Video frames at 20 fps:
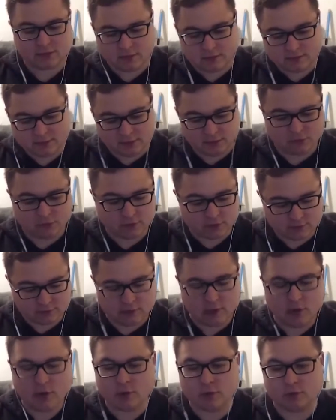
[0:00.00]
the different
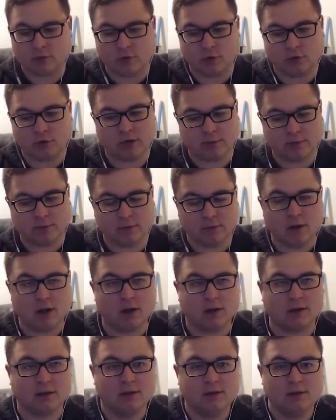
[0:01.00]
tone. Don't get me
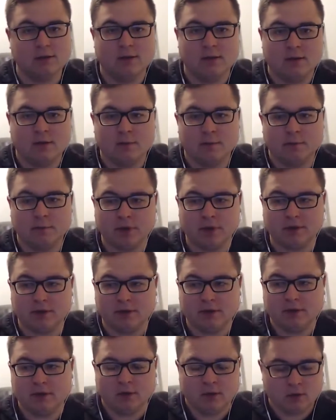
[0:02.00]
wrong,
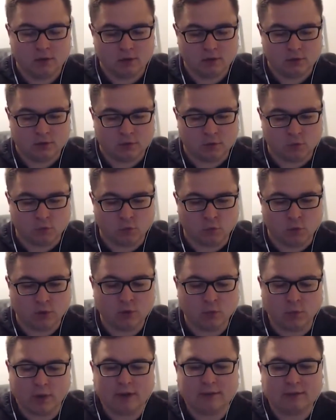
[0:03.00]
but what
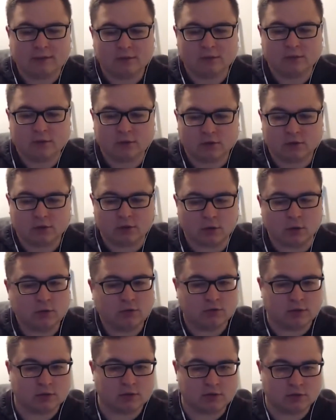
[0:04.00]
a waste of your
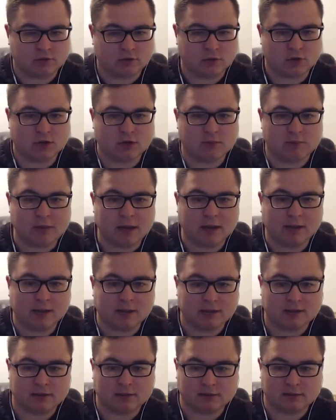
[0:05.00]
usage if you're going to make
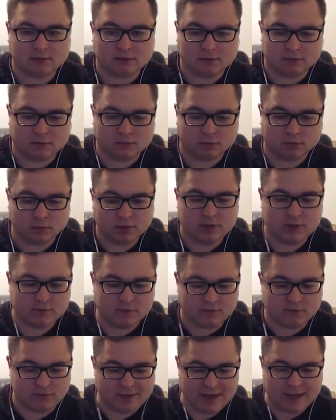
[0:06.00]
like these really
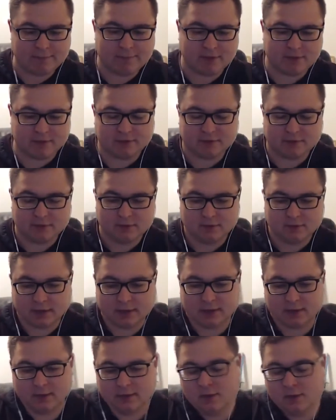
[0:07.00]
vapid,
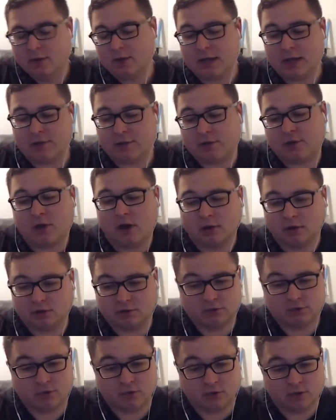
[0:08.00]
like, yeah, they're
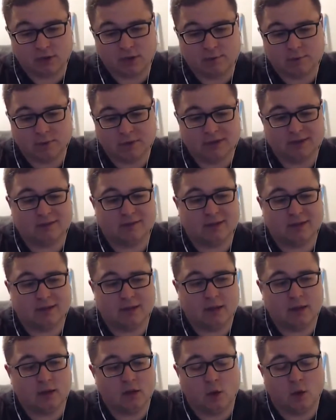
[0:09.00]
colorful, but it's like
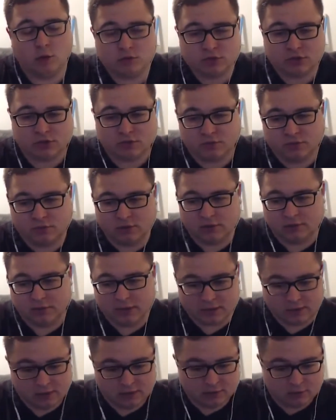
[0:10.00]
an ocean full of
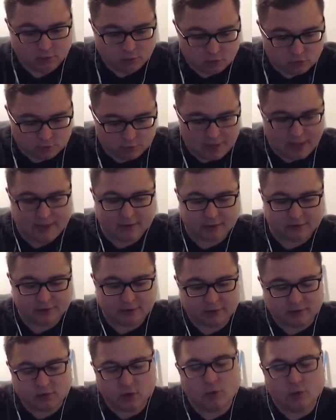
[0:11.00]
like these huge battles
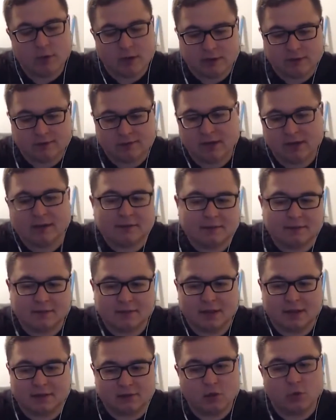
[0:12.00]
that don't make sense,
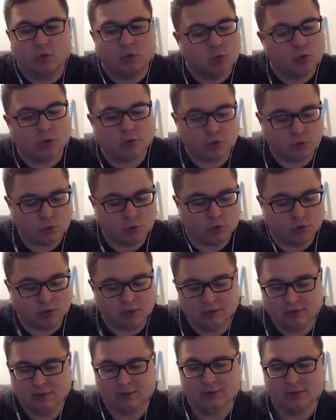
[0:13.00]
that don't look
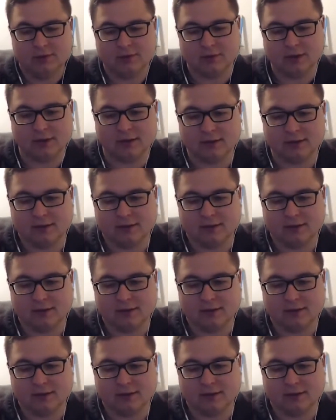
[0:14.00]
cool. Like,